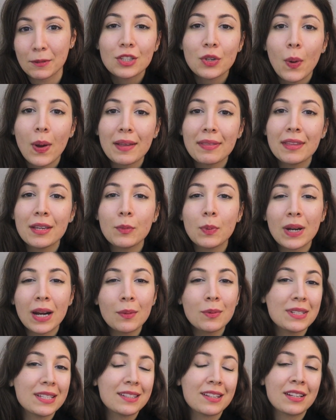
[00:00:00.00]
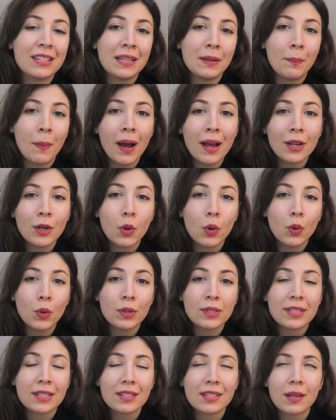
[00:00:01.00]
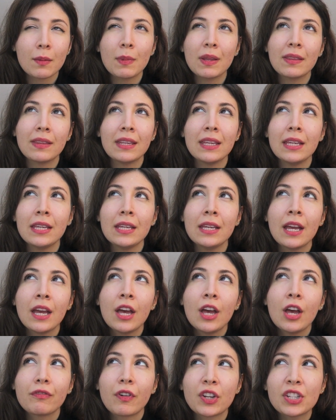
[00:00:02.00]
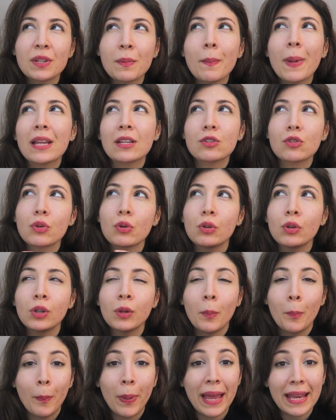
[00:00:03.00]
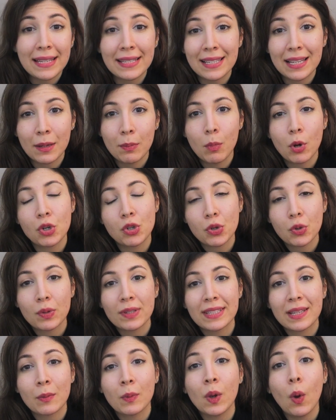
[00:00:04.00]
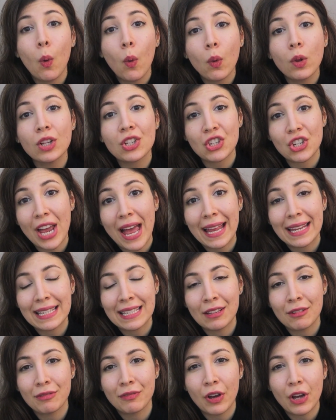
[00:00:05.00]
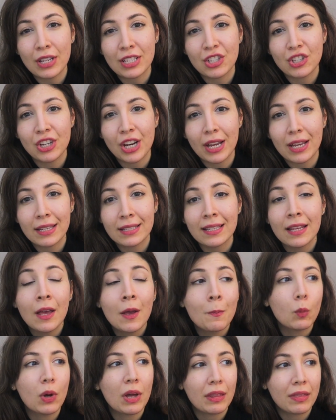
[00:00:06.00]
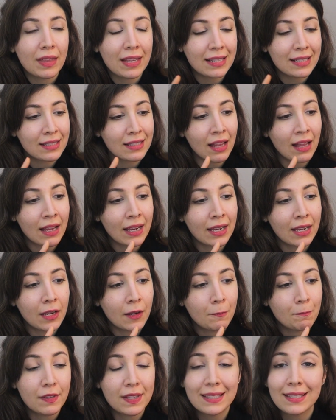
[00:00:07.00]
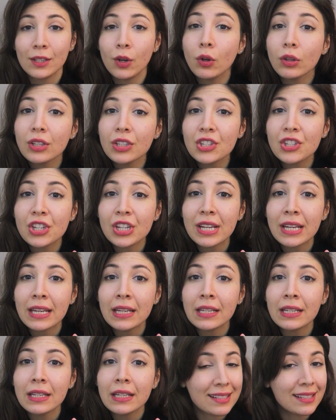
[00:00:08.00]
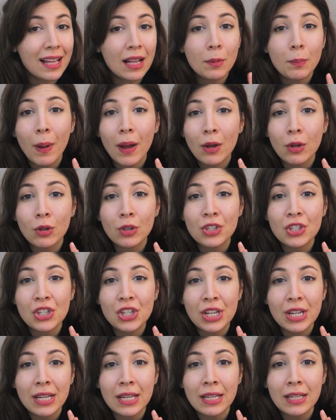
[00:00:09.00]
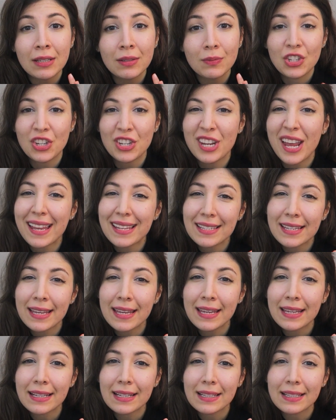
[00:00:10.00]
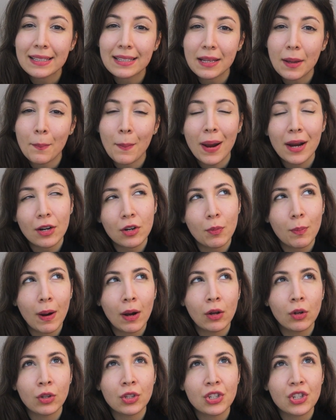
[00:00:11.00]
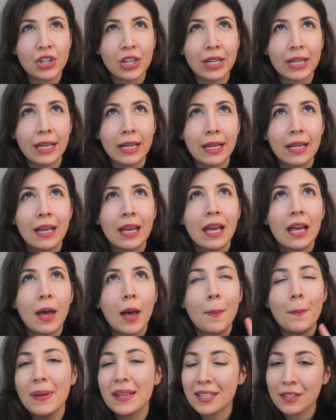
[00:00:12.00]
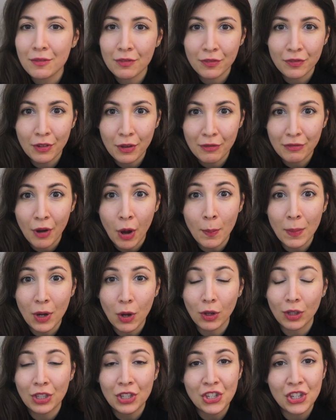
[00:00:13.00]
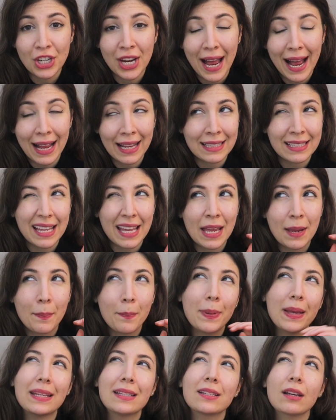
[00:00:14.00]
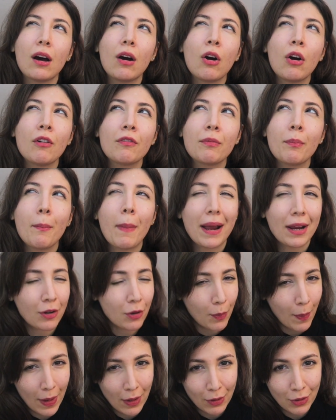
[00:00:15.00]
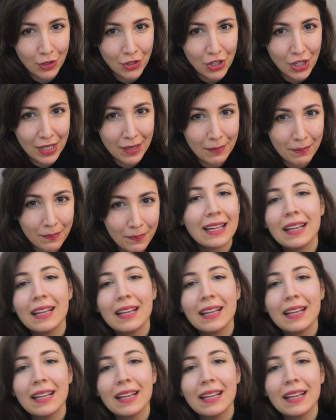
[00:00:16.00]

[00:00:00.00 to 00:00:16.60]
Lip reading: So I think when I was studying my course, some of the fundamental basic modules that we all shared in the first years were things like physiology, cell biology, genetics, microbiology, a bit of pharmacology, and a bit of microbiology.